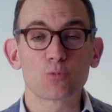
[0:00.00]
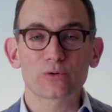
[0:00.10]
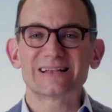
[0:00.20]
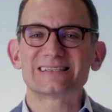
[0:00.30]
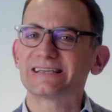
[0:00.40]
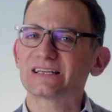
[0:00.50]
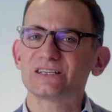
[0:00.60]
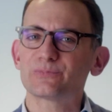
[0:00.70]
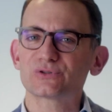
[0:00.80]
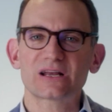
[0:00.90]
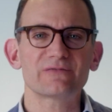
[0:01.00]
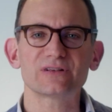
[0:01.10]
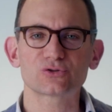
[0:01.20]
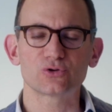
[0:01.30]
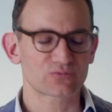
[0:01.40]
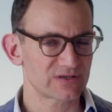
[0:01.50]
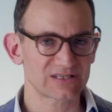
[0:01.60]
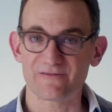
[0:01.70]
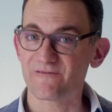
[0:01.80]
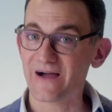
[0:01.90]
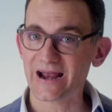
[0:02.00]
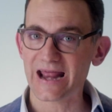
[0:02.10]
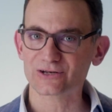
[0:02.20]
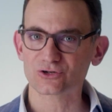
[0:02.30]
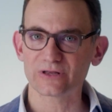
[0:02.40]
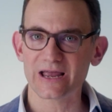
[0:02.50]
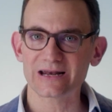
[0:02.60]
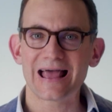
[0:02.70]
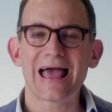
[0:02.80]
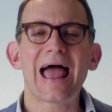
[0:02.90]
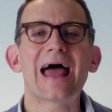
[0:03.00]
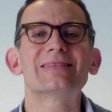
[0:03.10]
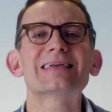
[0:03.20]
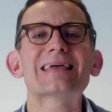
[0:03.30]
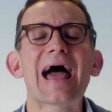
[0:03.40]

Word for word: More than sixty percent of its students receive financial aid, and the